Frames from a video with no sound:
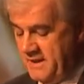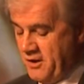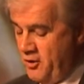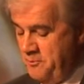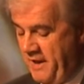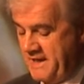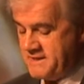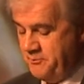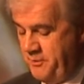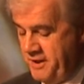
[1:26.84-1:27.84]
his
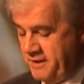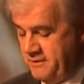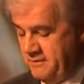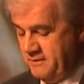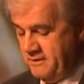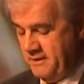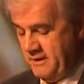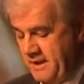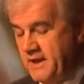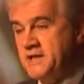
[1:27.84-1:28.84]
unbiased opinion,
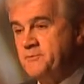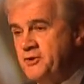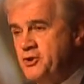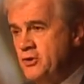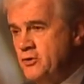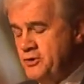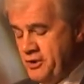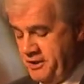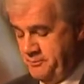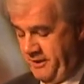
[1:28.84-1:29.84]
his mature
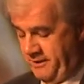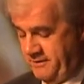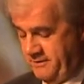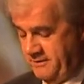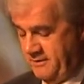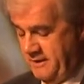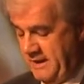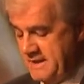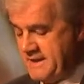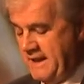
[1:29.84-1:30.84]
judgment,
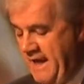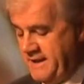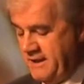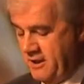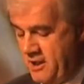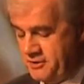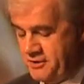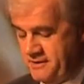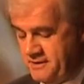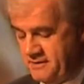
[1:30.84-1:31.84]
his enlightened
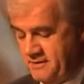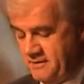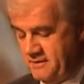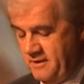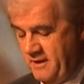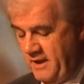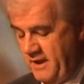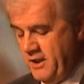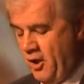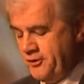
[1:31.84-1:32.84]
conscience,
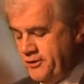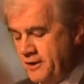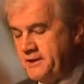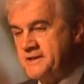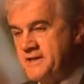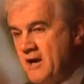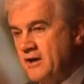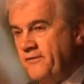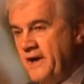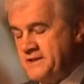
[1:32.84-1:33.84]
he ought not to
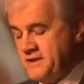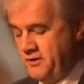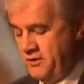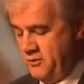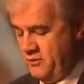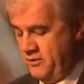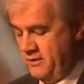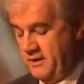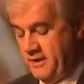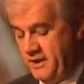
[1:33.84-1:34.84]
sacrifice to you,
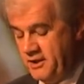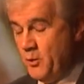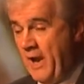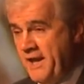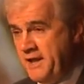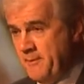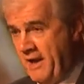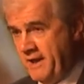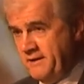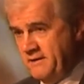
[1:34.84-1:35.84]
to any
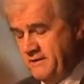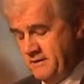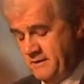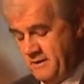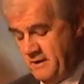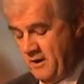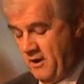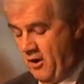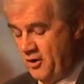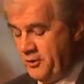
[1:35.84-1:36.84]
man,
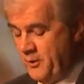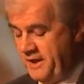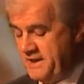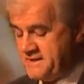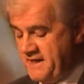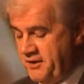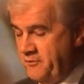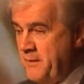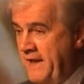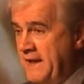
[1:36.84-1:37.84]
or to any set
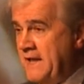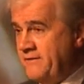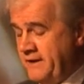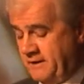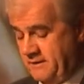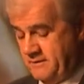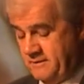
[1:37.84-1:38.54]
of men living.